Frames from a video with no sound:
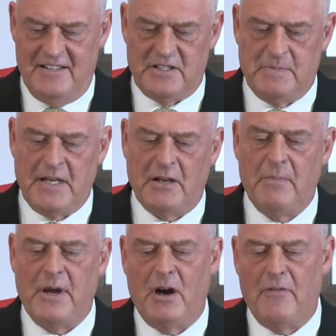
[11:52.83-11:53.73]
Speak
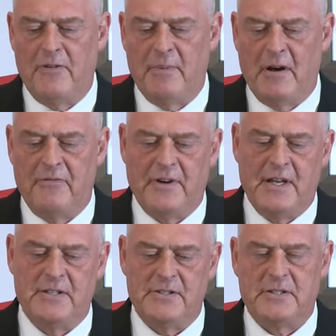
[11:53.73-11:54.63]
on behalf of my
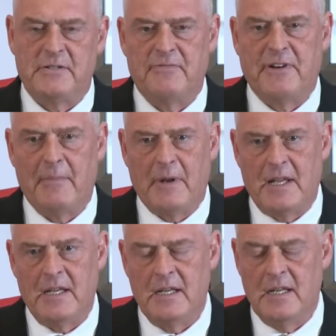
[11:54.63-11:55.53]
friends,
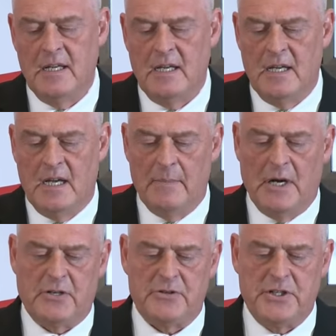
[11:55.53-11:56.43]
family and
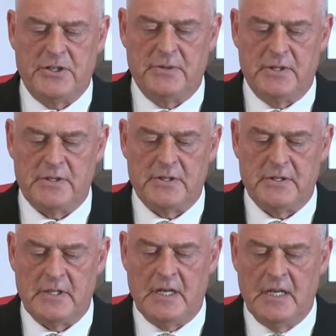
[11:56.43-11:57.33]
my
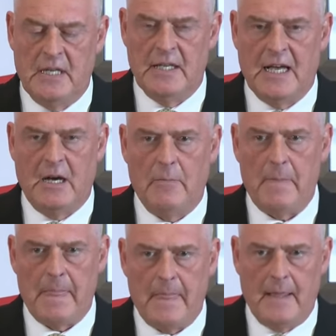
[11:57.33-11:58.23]
constituents.
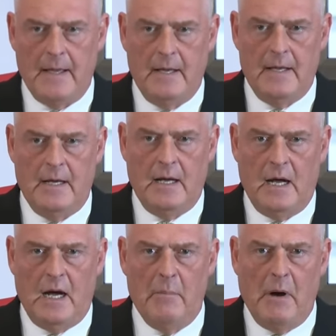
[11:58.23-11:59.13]
Now,
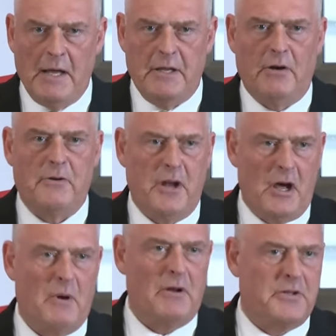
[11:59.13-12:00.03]
I might not know